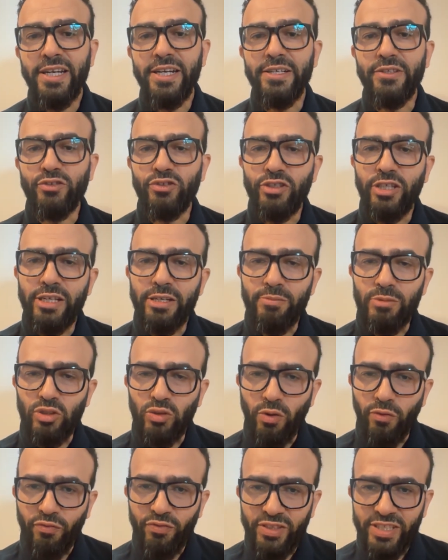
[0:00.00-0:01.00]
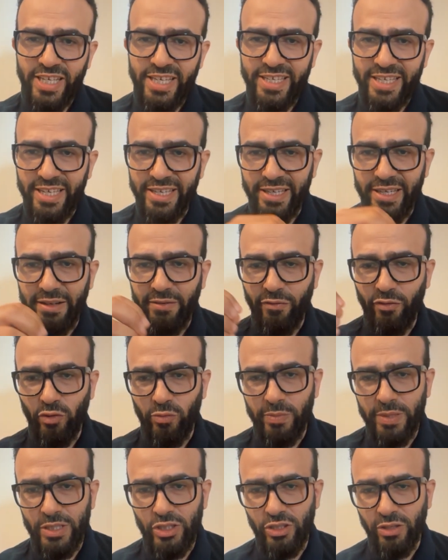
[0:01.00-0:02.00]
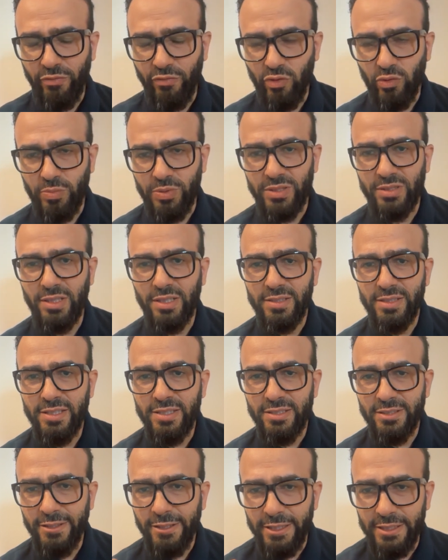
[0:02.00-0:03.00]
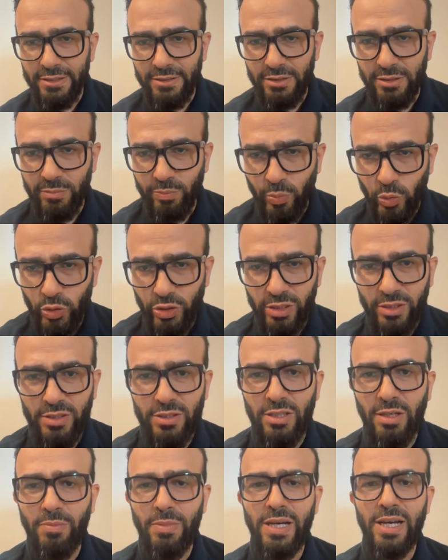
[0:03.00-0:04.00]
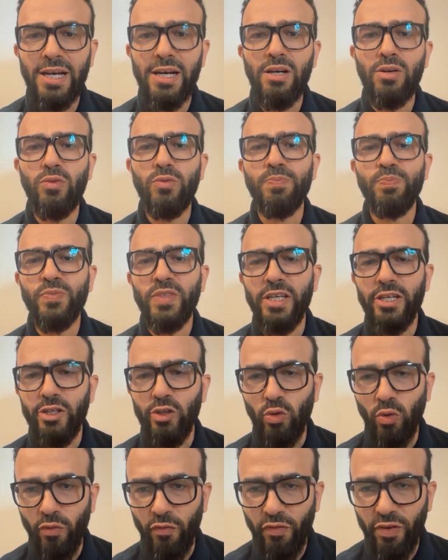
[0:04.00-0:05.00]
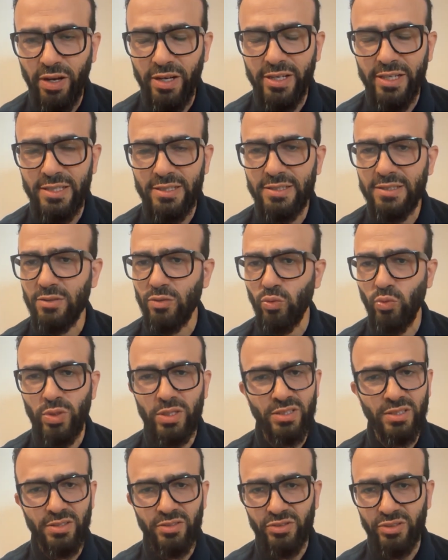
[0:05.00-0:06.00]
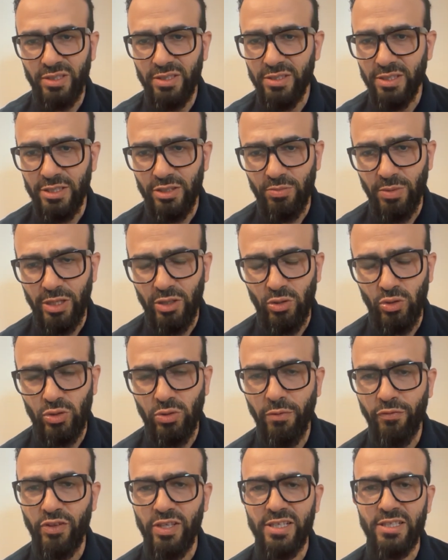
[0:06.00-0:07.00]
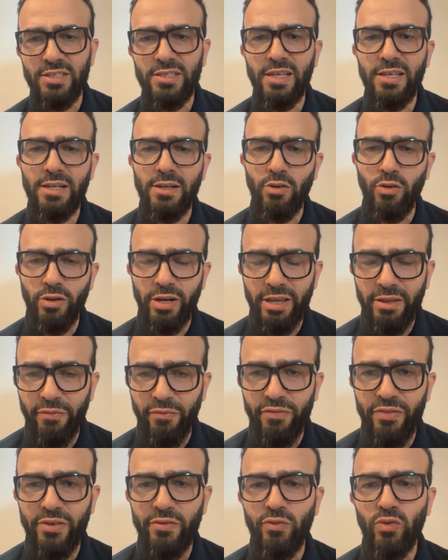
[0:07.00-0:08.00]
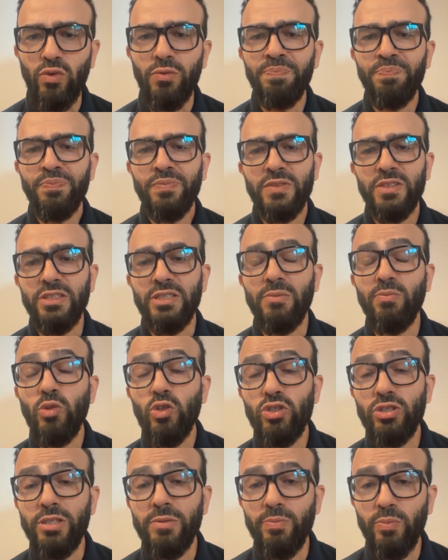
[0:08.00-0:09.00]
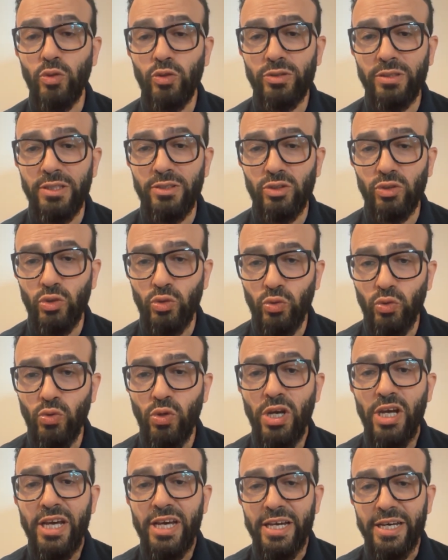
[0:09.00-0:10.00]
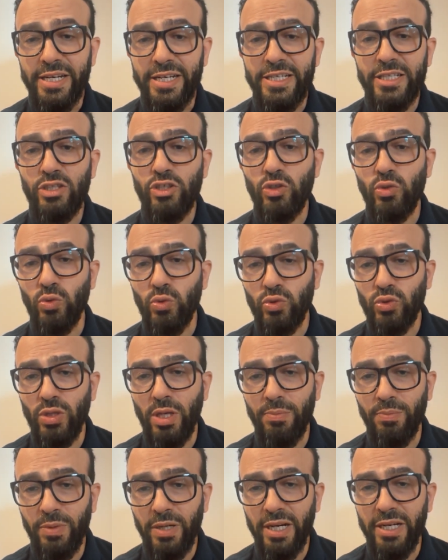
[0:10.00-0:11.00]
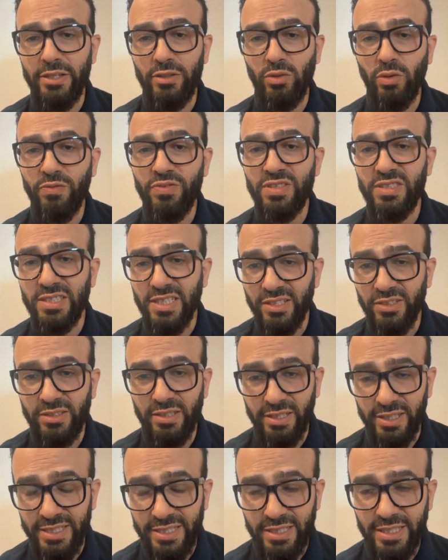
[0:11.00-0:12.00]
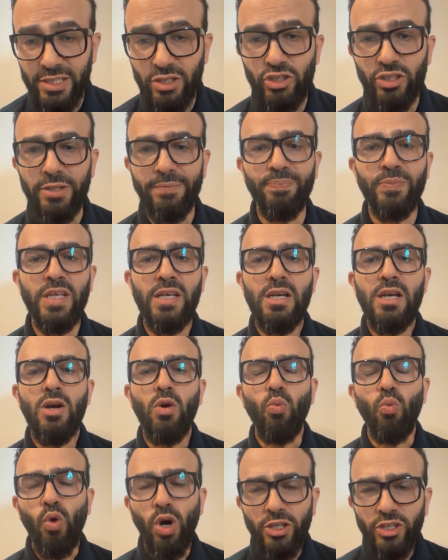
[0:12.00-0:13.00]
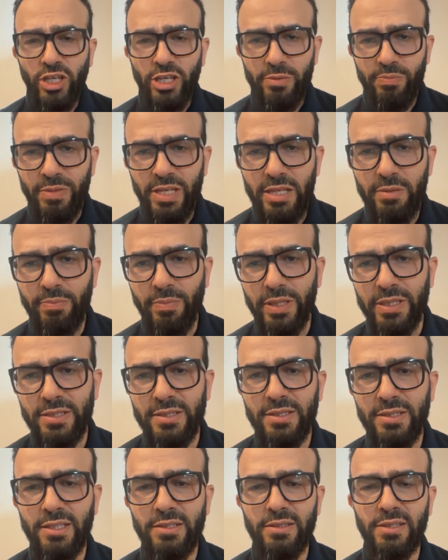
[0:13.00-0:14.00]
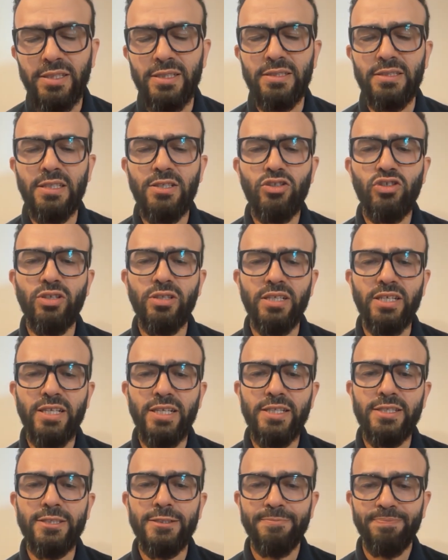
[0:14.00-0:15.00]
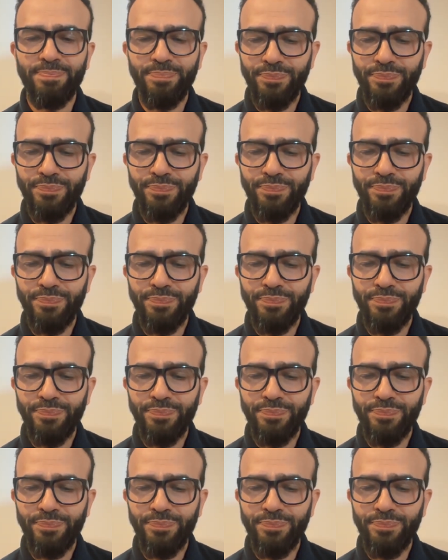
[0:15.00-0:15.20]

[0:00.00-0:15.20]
in terms of taking information from studies and put it somehow in your files, whether this is Microsoft Excel or in Vivo. The most important to reach to some kind of standardization. What I mean by standardization is